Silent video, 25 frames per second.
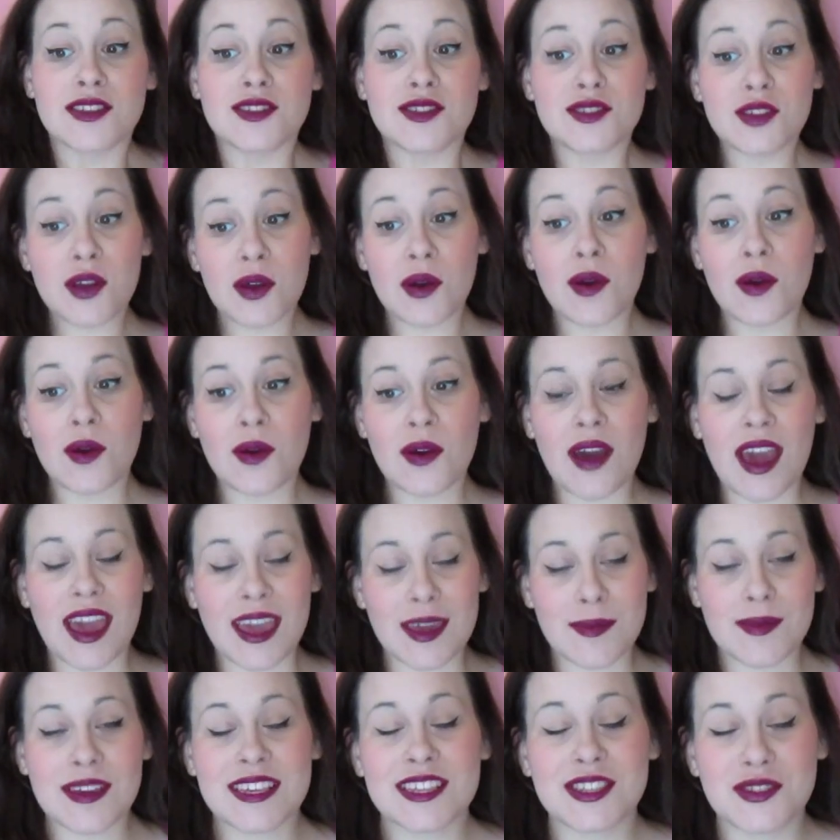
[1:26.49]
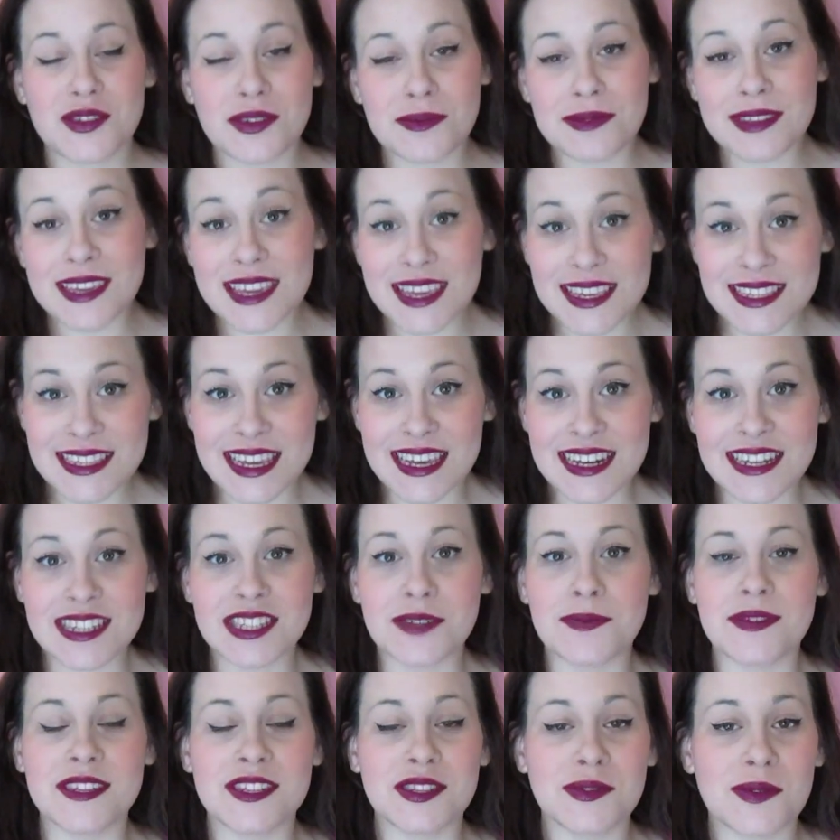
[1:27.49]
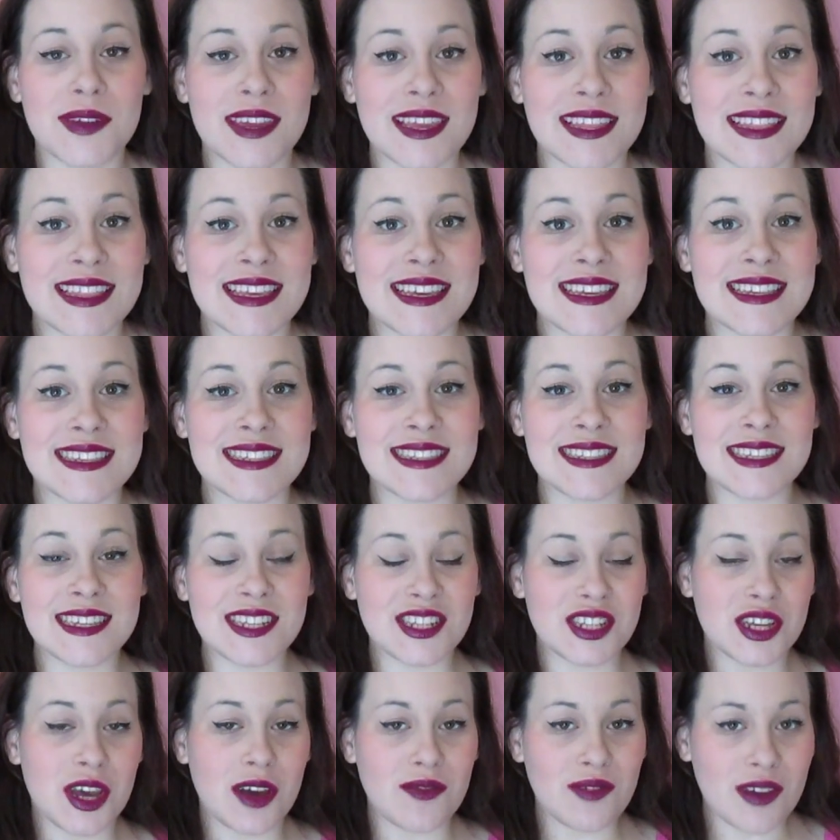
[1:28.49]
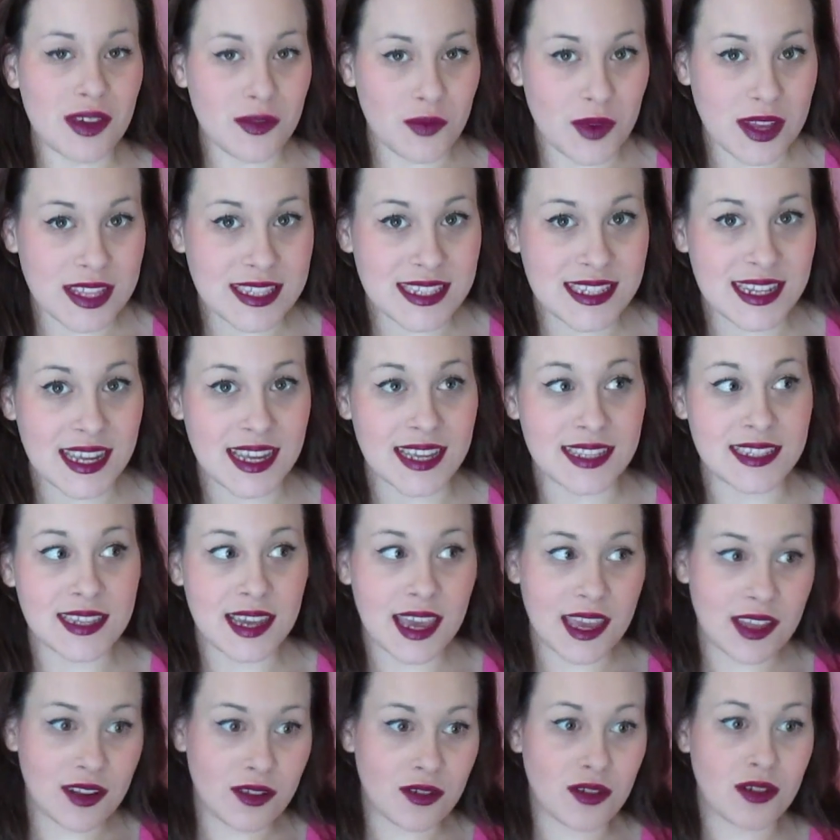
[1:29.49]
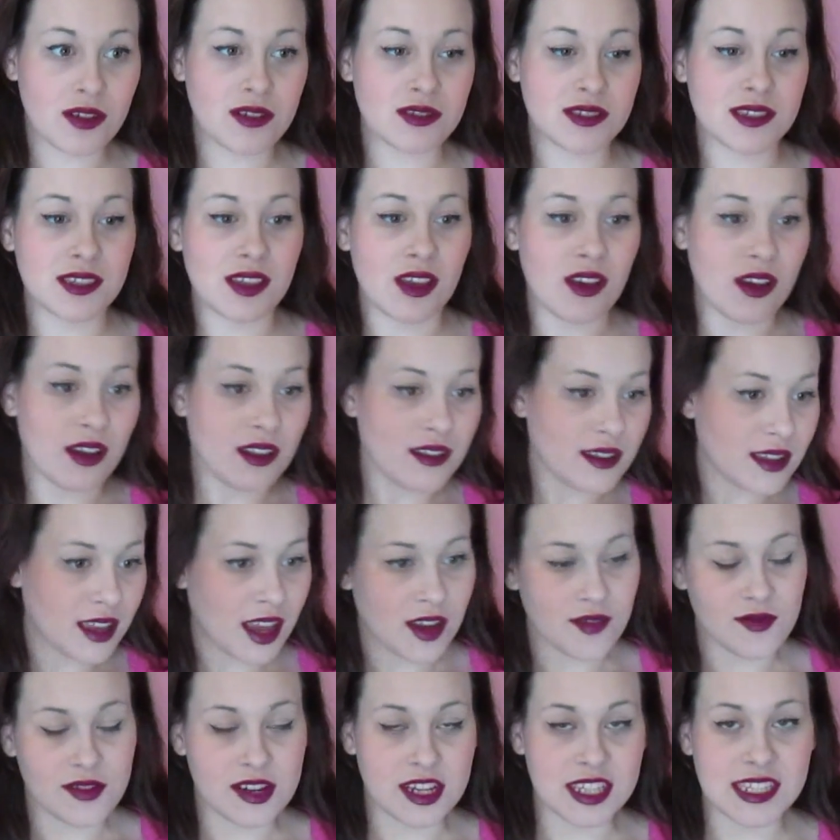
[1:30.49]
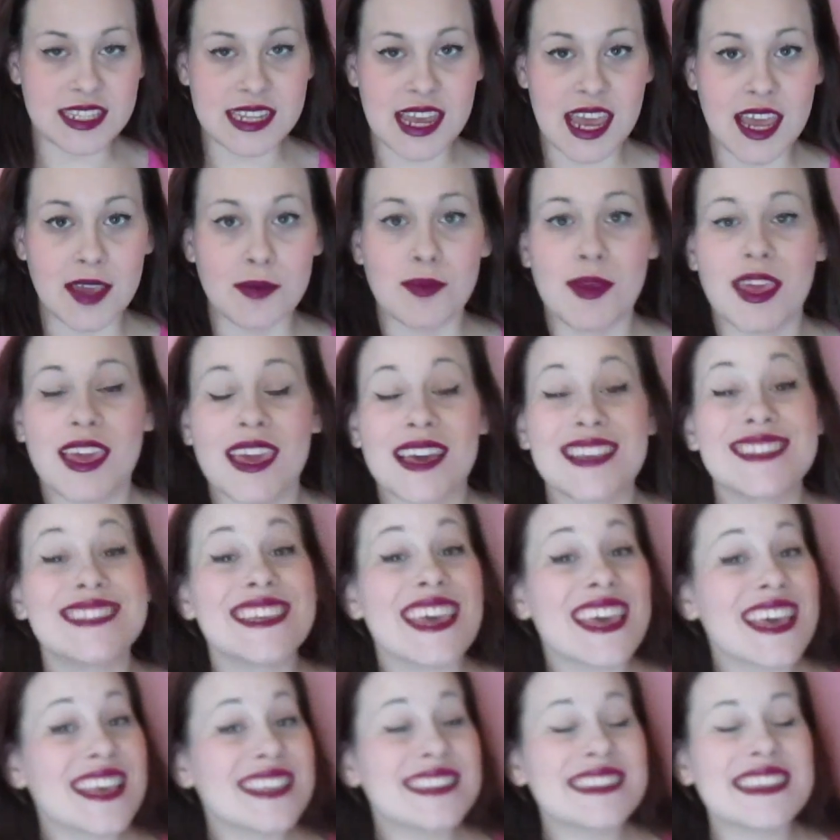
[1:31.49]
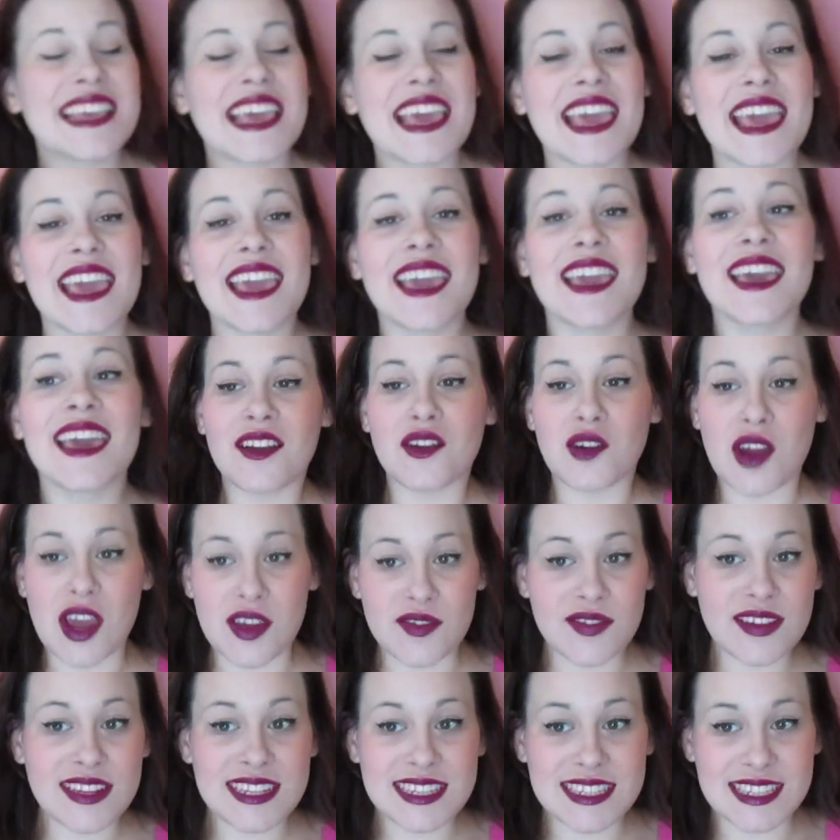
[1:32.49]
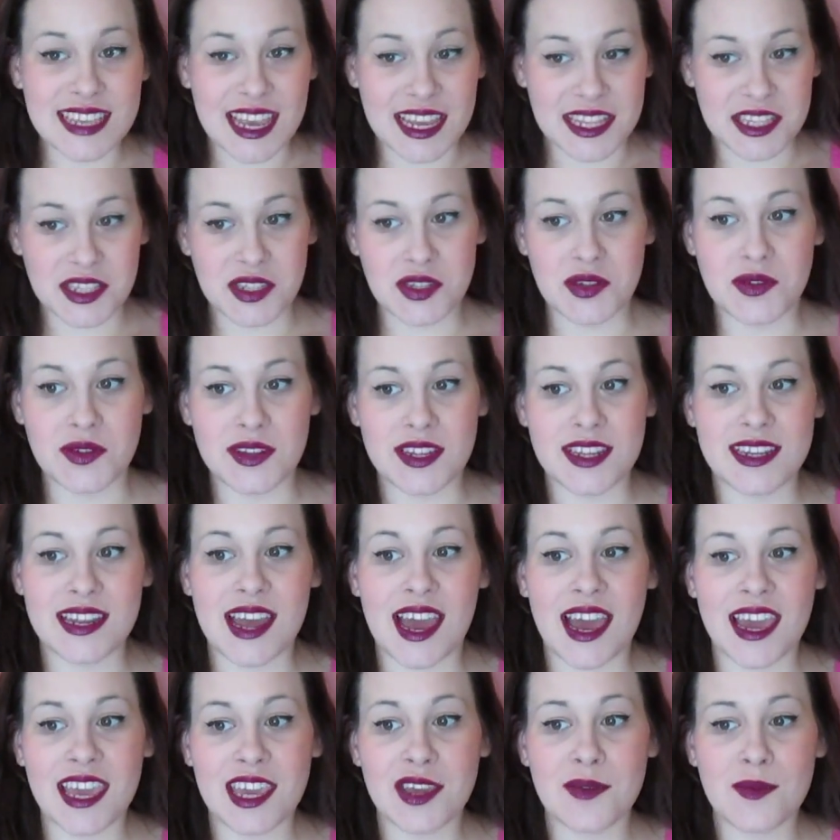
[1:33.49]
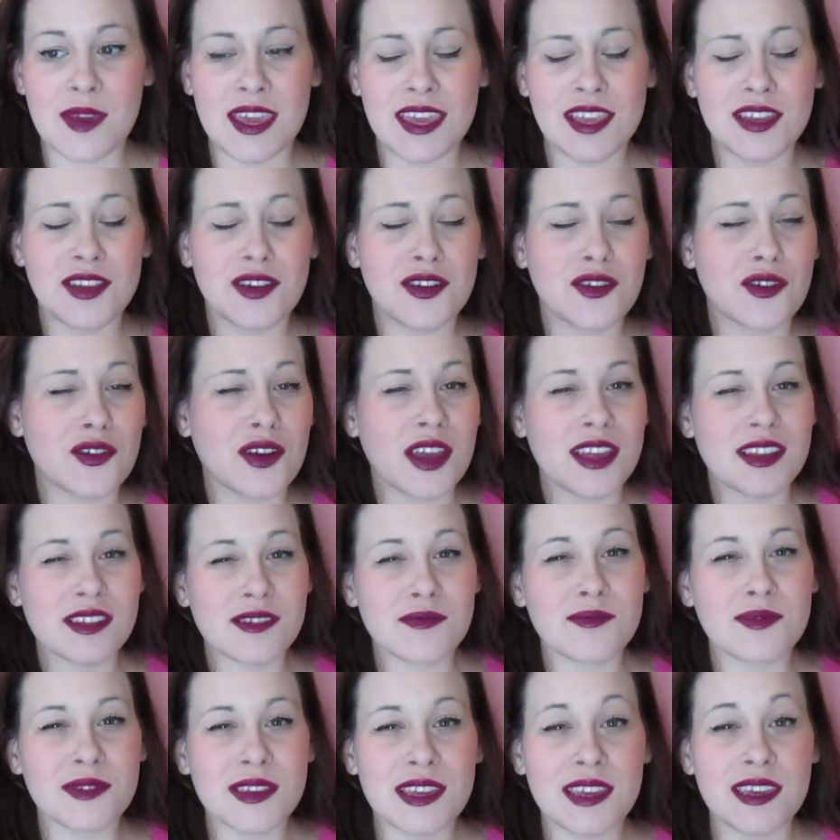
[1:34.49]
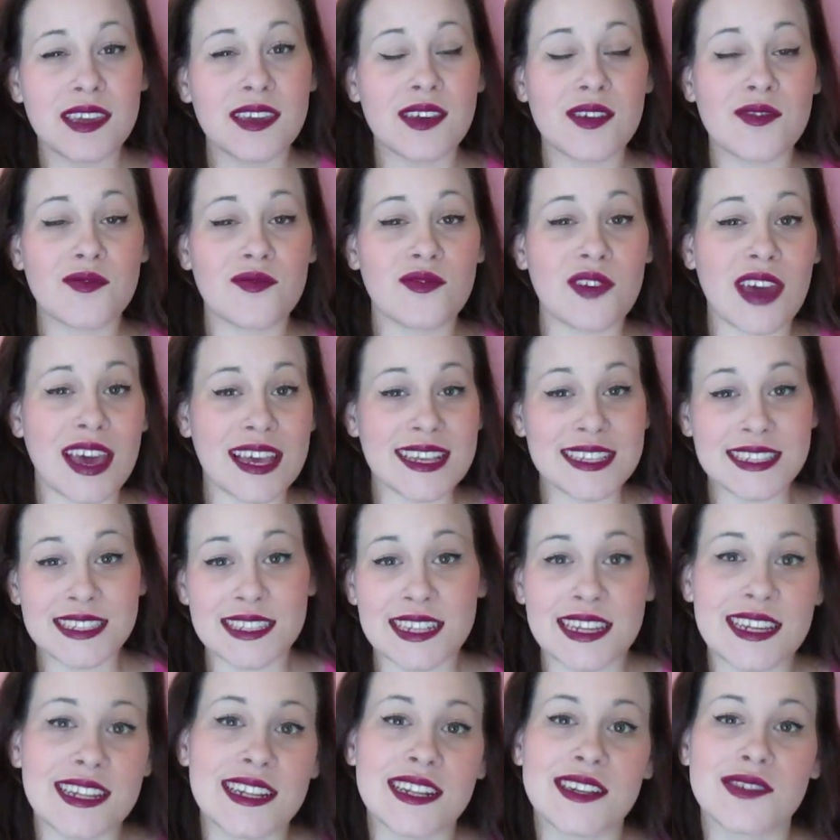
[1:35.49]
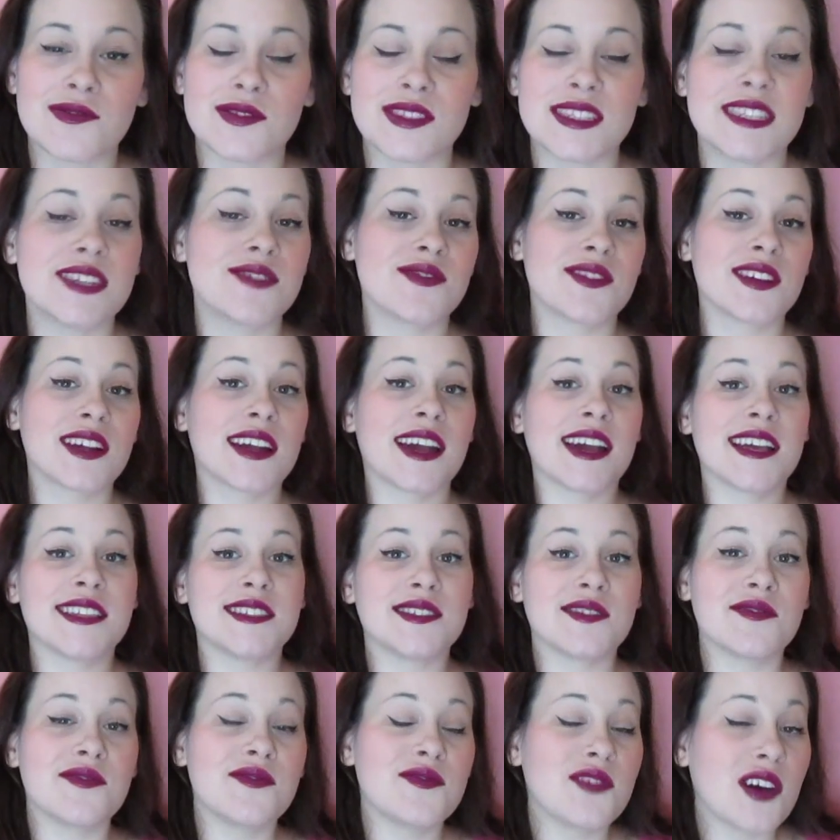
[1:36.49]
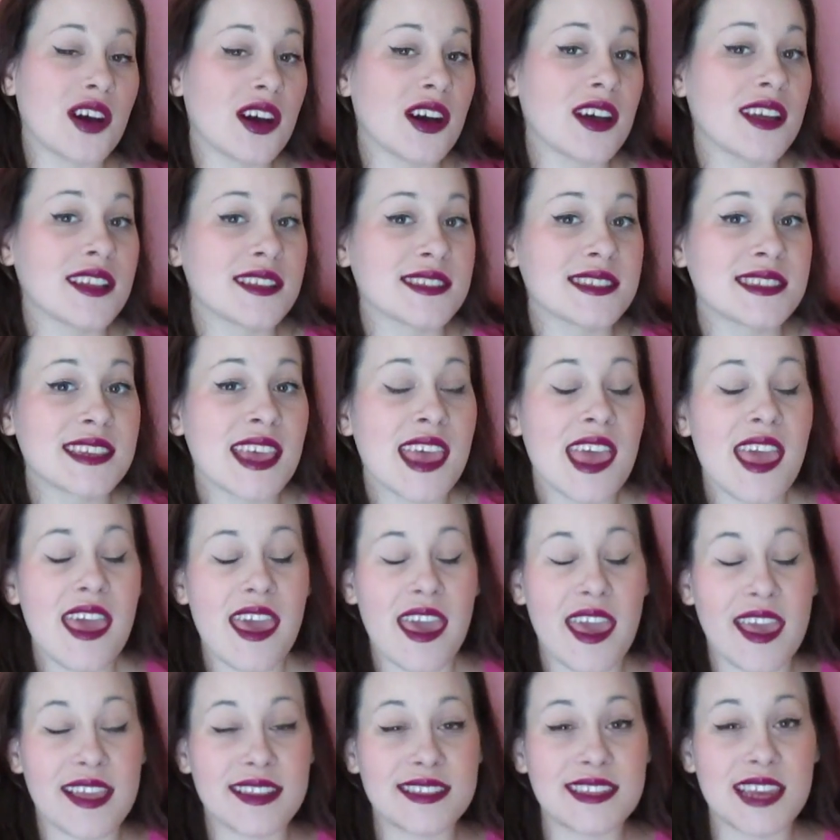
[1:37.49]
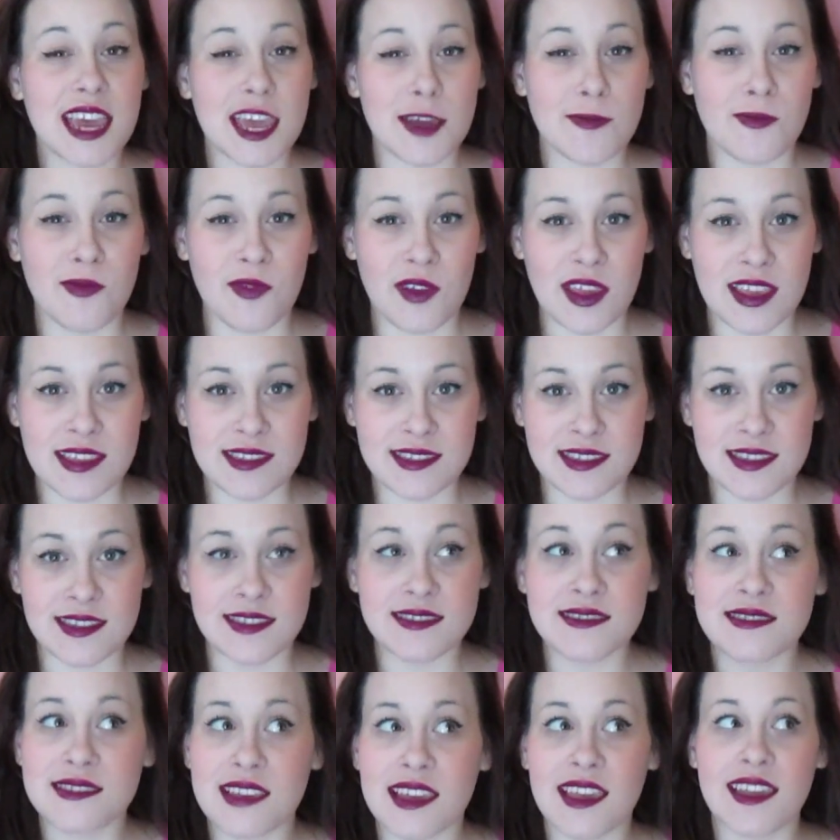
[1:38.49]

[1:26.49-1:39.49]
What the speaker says: So I'm extremely excited to be doing this Top 5 Wednesday titles on covers tag because as a graphic design student, I am incredibly fascinated with different kinds of fonts and typefaces.